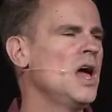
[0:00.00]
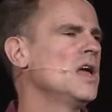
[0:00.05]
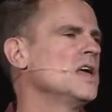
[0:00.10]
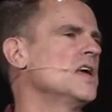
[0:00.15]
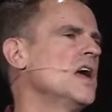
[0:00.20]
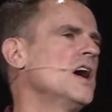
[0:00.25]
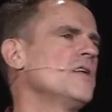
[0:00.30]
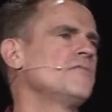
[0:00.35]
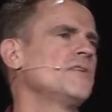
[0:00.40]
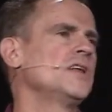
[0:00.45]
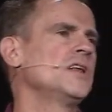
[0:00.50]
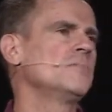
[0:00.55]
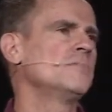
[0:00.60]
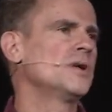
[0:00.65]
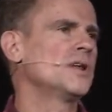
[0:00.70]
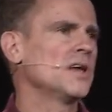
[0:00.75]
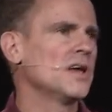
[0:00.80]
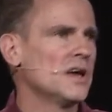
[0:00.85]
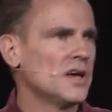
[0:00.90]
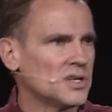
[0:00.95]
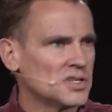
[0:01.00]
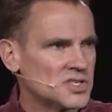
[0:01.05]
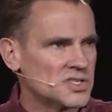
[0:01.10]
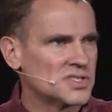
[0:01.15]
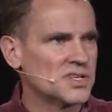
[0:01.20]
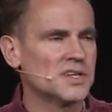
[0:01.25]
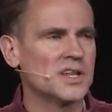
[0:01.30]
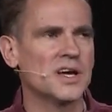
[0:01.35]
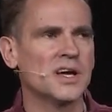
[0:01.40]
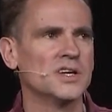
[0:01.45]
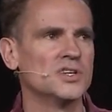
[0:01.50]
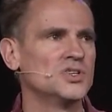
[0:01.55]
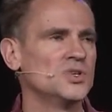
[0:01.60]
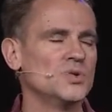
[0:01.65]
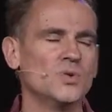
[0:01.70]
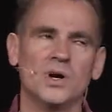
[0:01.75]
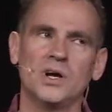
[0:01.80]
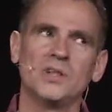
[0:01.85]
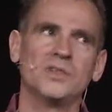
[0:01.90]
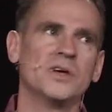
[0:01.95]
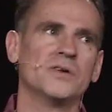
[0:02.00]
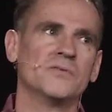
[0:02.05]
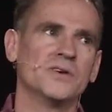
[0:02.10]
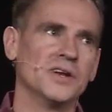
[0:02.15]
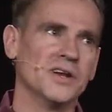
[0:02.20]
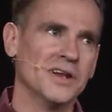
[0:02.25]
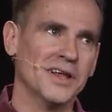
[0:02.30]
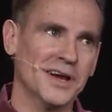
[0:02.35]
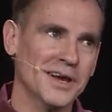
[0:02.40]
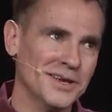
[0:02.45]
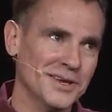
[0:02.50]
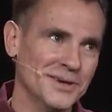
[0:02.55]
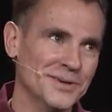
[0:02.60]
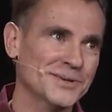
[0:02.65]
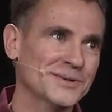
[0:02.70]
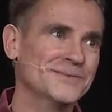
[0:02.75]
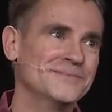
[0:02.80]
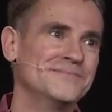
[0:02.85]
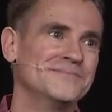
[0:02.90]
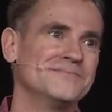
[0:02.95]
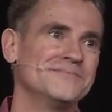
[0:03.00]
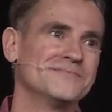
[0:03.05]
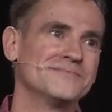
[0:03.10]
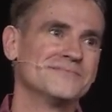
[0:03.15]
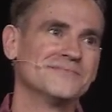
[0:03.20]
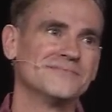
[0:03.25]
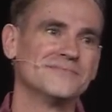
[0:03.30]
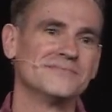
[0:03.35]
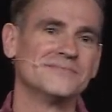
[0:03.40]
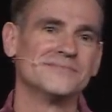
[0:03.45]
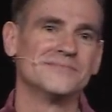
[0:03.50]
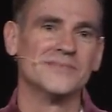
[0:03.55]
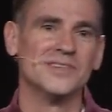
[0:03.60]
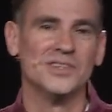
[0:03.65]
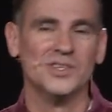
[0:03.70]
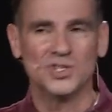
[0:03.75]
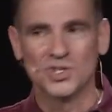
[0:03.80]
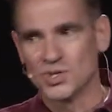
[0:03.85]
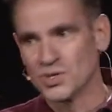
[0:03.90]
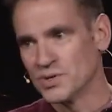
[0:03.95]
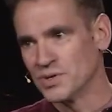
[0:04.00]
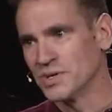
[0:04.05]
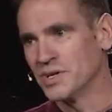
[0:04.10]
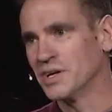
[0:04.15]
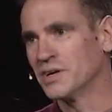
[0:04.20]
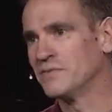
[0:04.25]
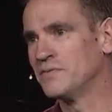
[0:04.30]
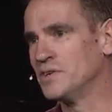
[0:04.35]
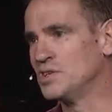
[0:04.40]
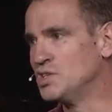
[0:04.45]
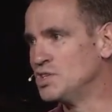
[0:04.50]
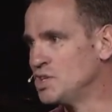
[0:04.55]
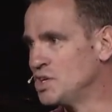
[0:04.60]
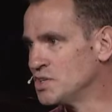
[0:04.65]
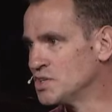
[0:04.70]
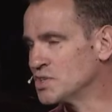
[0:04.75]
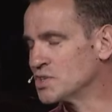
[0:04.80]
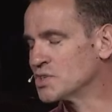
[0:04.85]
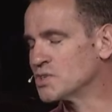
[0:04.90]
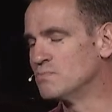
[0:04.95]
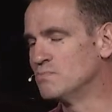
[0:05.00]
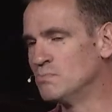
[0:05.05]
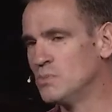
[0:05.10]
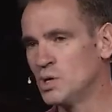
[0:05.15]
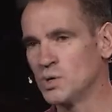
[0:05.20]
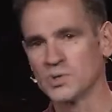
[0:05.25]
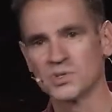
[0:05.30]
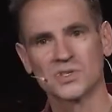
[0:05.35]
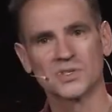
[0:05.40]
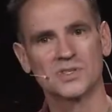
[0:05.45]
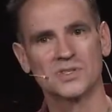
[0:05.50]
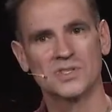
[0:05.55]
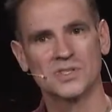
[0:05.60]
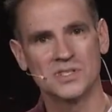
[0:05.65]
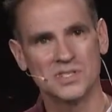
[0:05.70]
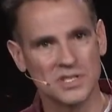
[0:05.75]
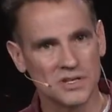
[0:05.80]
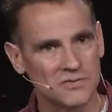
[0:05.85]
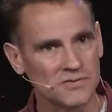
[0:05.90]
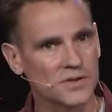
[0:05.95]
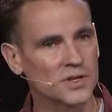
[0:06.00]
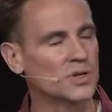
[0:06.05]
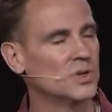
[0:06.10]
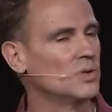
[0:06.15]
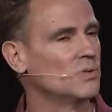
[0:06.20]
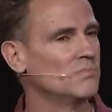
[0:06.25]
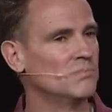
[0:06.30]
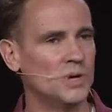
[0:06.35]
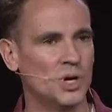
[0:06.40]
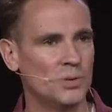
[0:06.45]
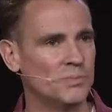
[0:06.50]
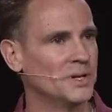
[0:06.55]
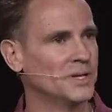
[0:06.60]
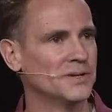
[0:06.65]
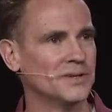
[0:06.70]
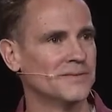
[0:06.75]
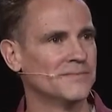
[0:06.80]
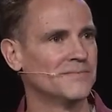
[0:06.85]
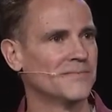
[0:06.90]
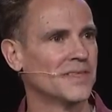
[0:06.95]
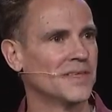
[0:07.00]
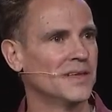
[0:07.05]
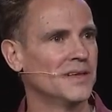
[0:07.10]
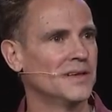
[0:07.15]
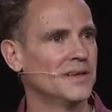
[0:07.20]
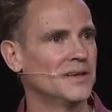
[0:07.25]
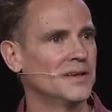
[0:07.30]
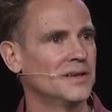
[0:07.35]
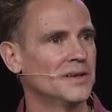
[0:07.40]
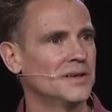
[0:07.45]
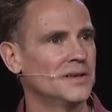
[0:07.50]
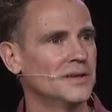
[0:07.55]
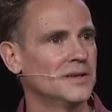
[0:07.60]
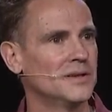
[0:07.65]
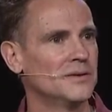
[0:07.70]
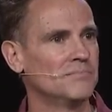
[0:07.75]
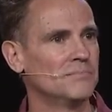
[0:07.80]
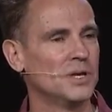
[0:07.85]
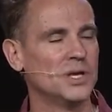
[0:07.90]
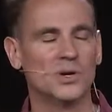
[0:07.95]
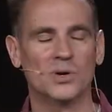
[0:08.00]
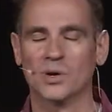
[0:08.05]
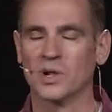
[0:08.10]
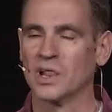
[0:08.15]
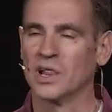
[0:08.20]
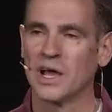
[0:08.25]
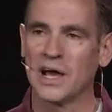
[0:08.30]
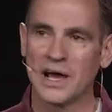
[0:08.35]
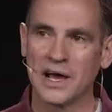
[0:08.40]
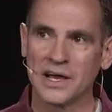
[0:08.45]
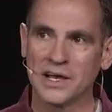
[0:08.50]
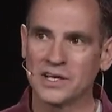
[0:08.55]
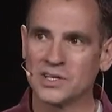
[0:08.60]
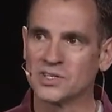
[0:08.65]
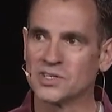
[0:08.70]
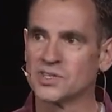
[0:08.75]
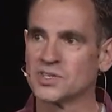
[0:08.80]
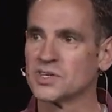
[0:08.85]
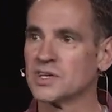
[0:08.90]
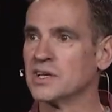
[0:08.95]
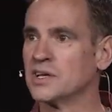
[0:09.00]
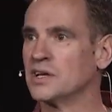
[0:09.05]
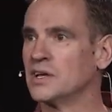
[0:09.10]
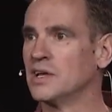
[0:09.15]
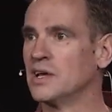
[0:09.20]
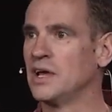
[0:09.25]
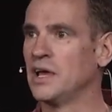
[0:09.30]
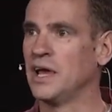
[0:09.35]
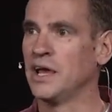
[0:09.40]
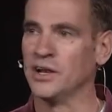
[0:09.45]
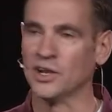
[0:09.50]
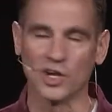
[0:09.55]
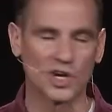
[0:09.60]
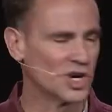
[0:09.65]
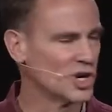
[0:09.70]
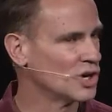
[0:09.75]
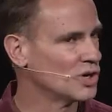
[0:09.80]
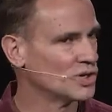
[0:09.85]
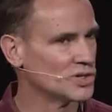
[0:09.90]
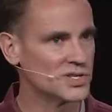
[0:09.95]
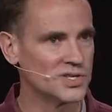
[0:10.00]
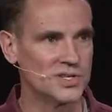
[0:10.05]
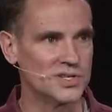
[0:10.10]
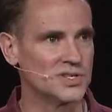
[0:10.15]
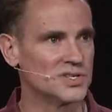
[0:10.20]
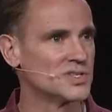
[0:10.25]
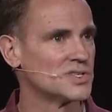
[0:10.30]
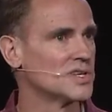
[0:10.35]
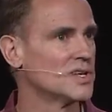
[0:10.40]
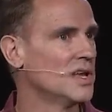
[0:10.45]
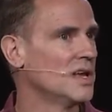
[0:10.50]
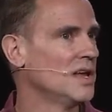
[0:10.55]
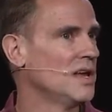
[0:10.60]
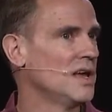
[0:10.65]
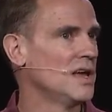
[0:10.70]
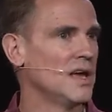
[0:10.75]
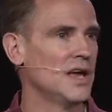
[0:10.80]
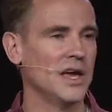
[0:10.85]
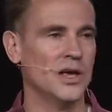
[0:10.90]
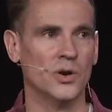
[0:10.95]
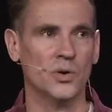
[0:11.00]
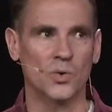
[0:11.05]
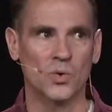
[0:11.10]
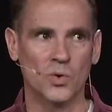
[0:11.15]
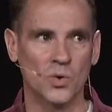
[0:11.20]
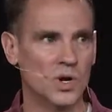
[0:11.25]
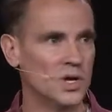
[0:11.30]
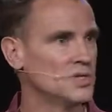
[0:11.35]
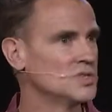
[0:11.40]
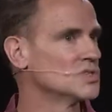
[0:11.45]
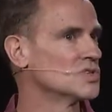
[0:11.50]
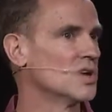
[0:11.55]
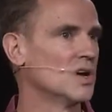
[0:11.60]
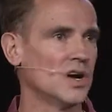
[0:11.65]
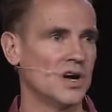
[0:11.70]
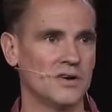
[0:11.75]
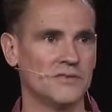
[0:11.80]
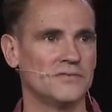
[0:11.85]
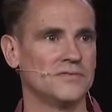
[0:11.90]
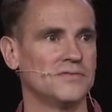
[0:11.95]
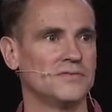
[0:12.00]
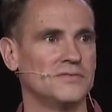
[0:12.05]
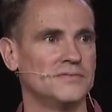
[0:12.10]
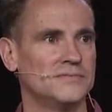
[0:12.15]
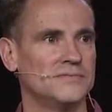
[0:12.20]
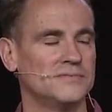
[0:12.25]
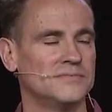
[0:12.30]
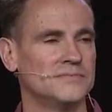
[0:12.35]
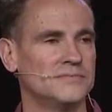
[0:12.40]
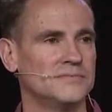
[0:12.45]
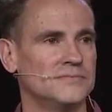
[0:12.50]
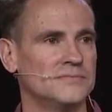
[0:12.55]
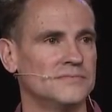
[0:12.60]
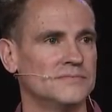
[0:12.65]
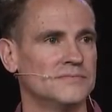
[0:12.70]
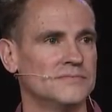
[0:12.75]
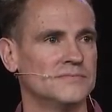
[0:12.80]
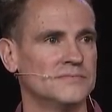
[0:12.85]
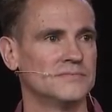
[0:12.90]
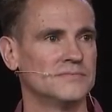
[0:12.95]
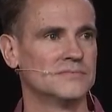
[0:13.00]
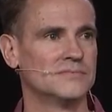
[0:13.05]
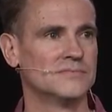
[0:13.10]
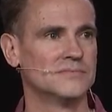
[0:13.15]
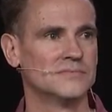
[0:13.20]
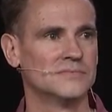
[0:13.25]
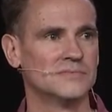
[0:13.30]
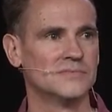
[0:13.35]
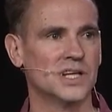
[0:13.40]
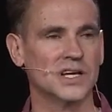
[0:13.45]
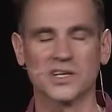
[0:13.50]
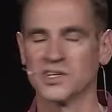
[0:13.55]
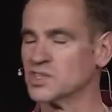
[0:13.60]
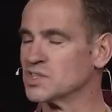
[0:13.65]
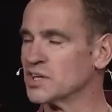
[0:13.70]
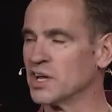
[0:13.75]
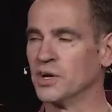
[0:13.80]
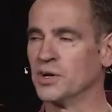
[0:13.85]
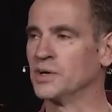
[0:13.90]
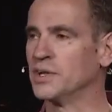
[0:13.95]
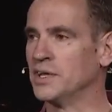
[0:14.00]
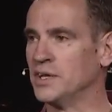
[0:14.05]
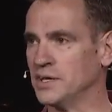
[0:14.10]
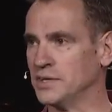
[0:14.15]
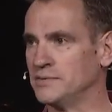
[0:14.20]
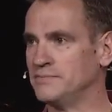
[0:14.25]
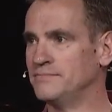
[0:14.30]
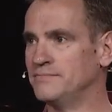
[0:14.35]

Yeah, if anybody else denies you, I'll never deny you. And sure enough, at Jesus' most difficult moment, Peter lies and curses and runs off like a scared kid.